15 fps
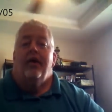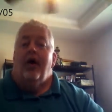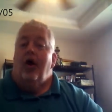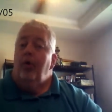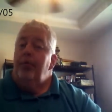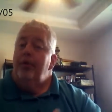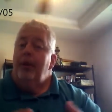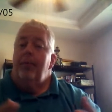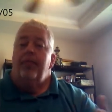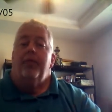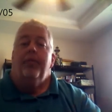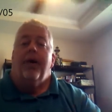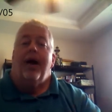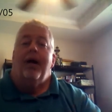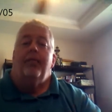open up the
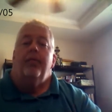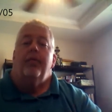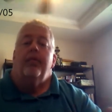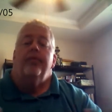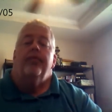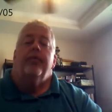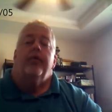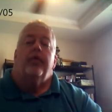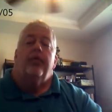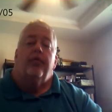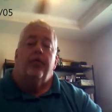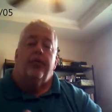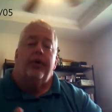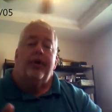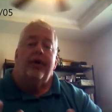Bible,
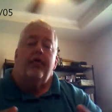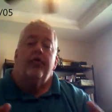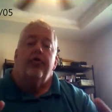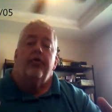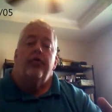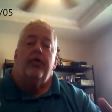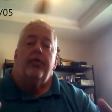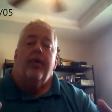read through the